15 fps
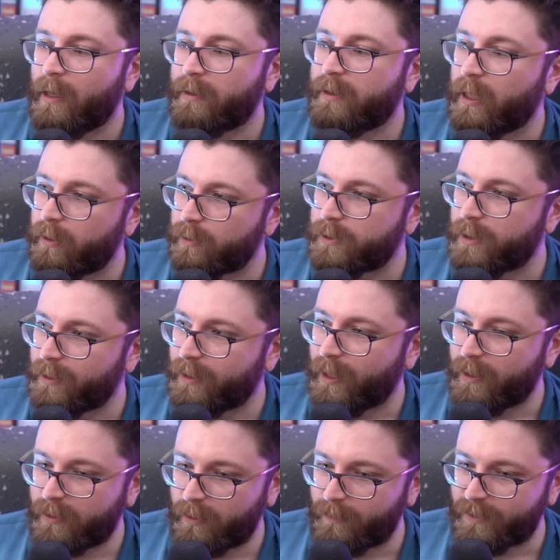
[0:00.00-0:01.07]
Tears of the
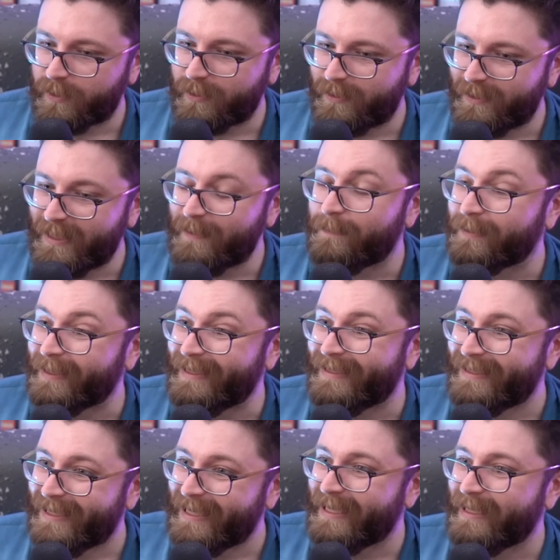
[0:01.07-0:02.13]
Kingdom is a deeply
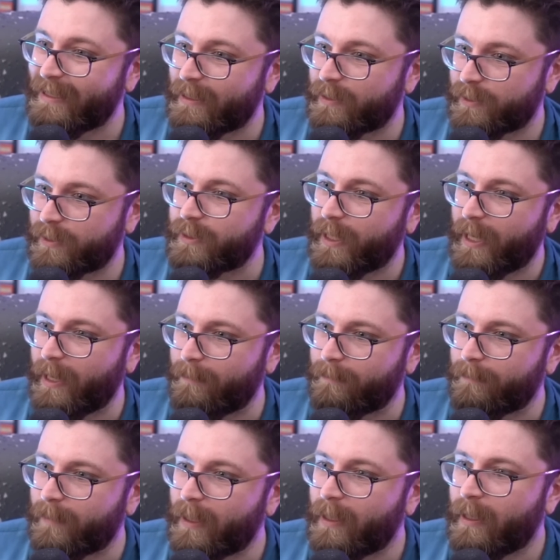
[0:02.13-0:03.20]
tedious game
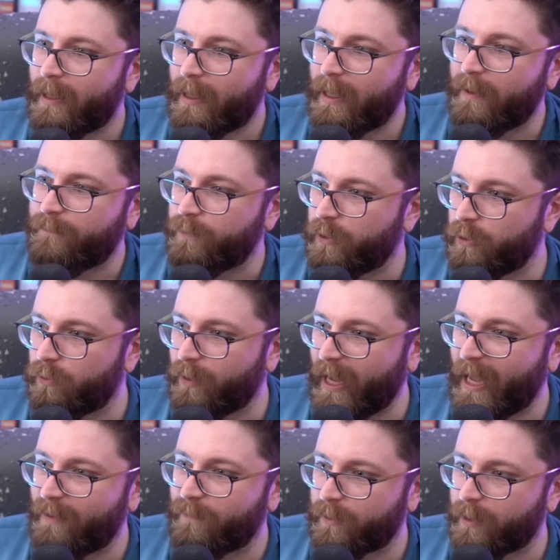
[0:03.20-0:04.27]
if you
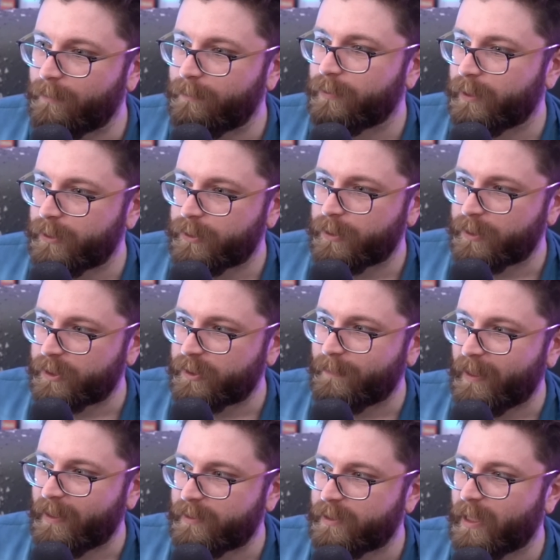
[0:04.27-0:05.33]
have a completionist
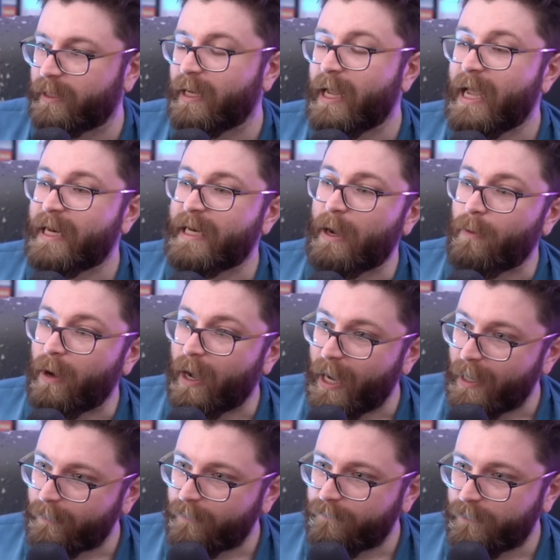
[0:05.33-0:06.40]
mindset. Now,
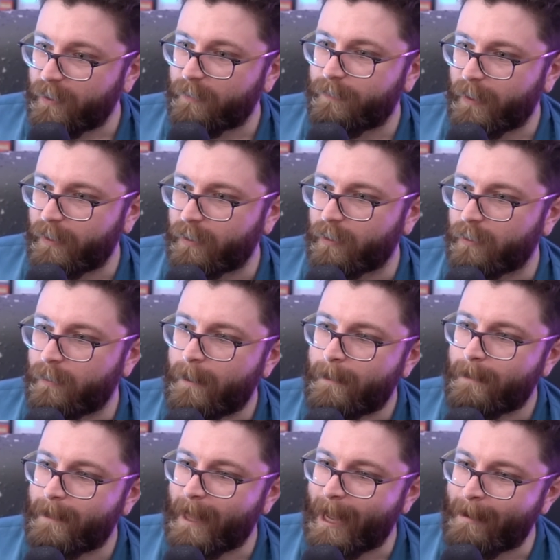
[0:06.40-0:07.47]
I'm of the opinion
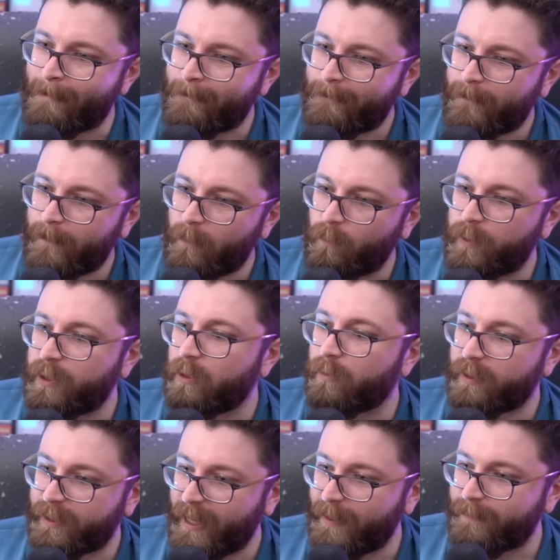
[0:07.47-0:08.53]
that when you're a
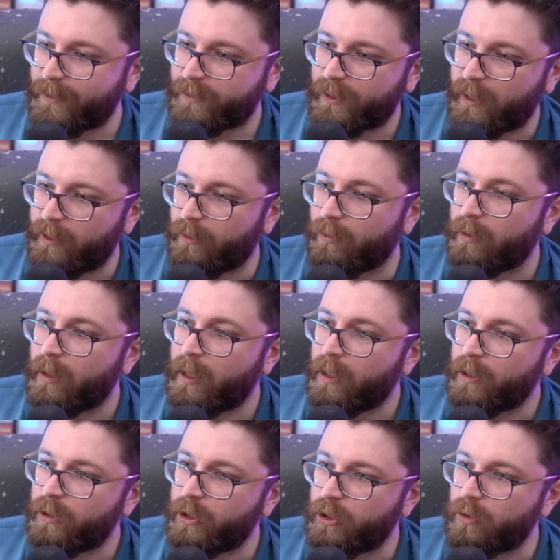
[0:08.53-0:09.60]
game designer,
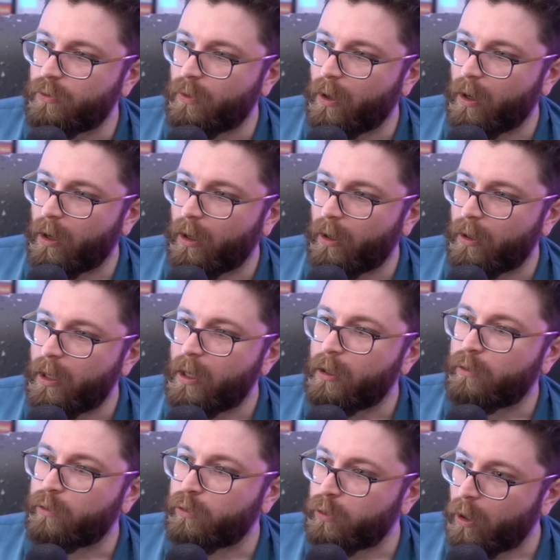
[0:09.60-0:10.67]
you are
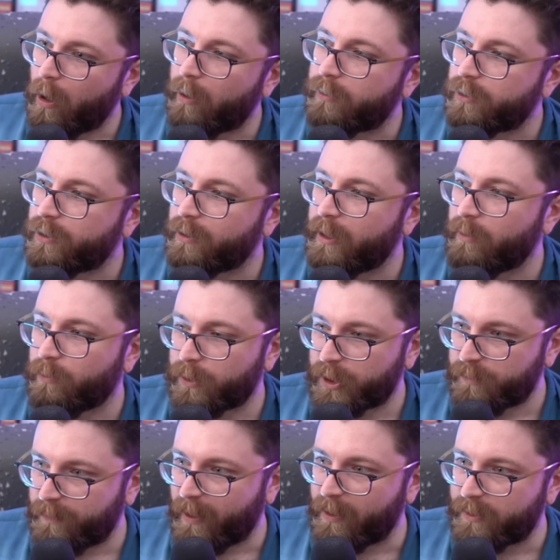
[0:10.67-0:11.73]
largely
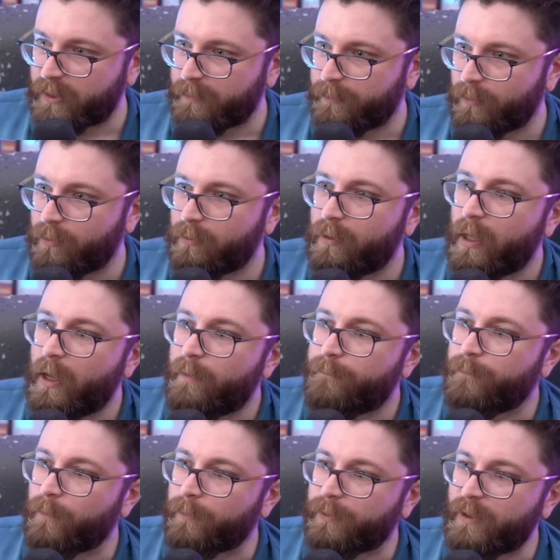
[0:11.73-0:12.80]
responsible
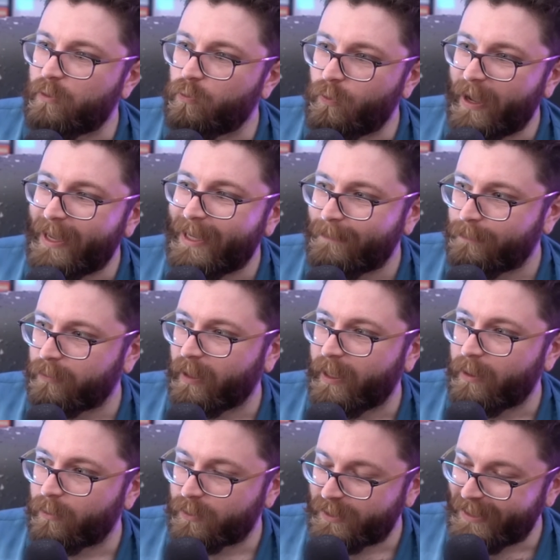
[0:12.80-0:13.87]
for the way
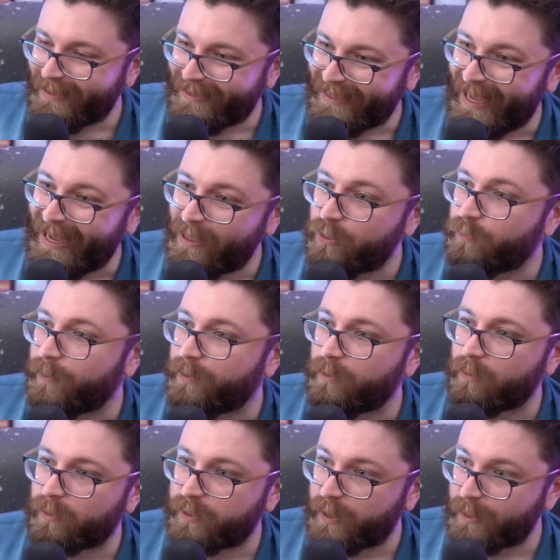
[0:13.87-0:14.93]
players engage with
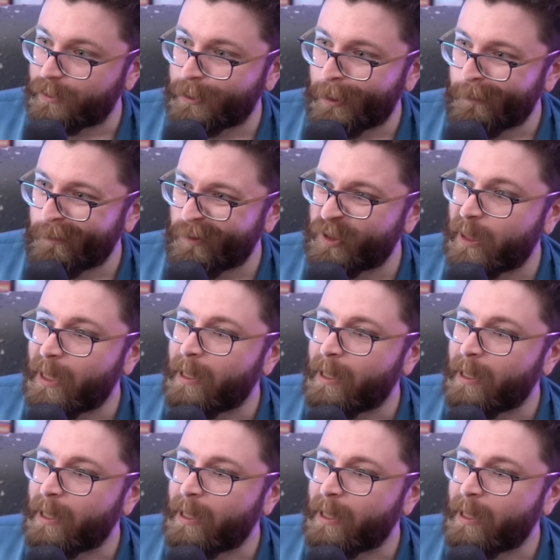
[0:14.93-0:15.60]
your systems